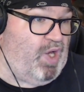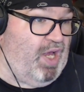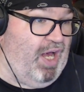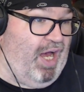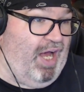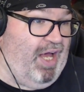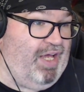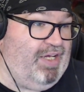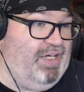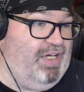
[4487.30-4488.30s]

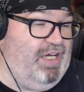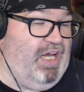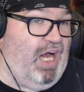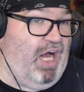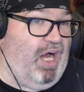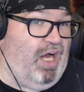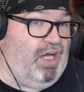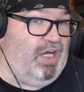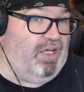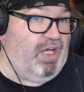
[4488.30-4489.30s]
Uh,
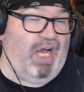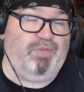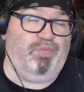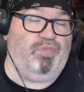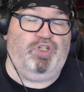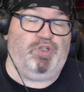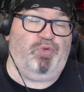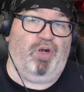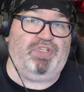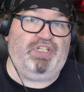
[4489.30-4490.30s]
I just
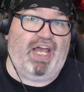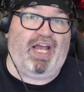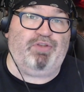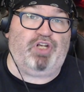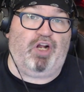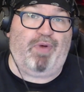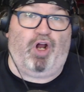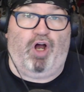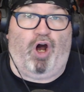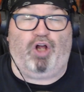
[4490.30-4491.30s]
put up today. I talk
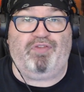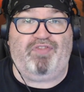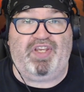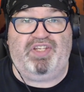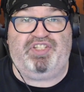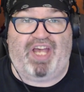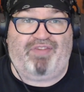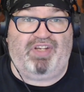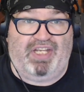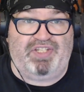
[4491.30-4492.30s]
about all of the
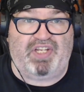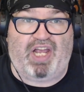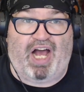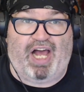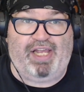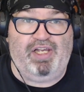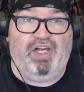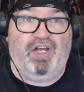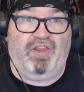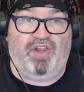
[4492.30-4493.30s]
7 isekai
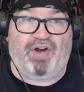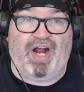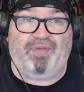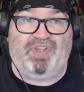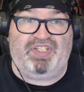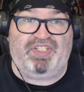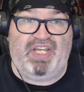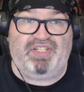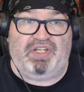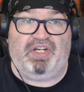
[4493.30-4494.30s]
that are out this
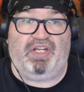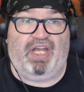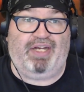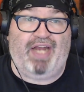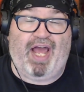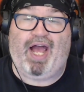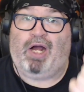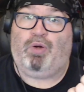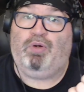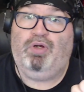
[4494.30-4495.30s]
season. And
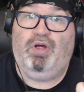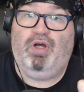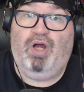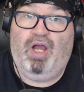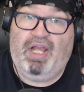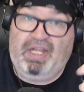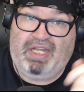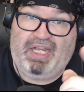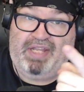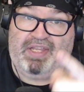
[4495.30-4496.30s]
now,
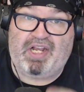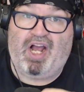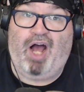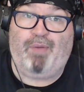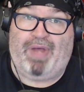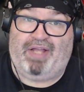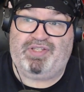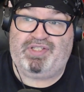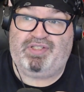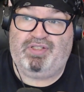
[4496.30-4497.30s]
in the
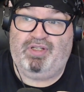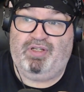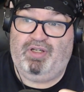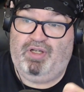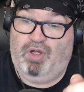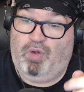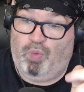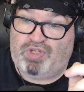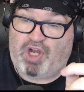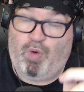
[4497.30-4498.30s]
comments
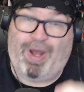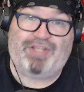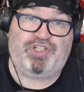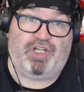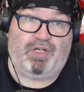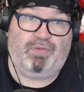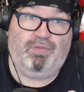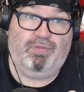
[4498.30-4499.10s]
was a question.